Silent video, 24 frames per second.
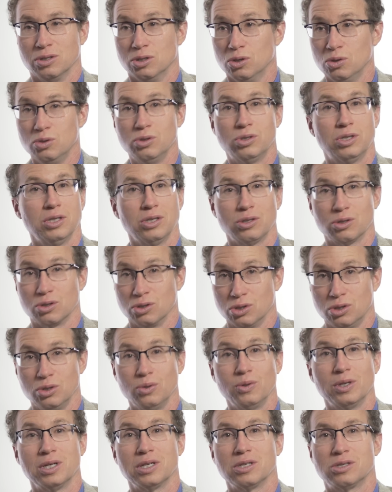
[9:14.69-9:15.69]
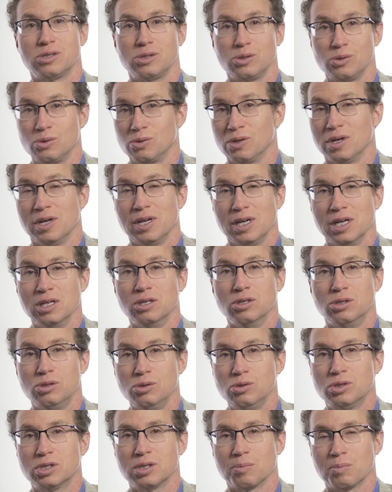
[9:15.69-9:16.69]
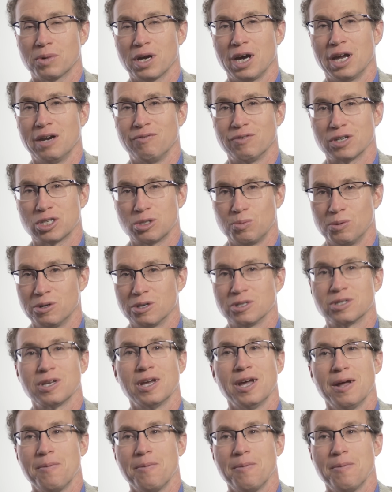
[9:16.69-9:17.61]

using or doing to induce some kind of experience,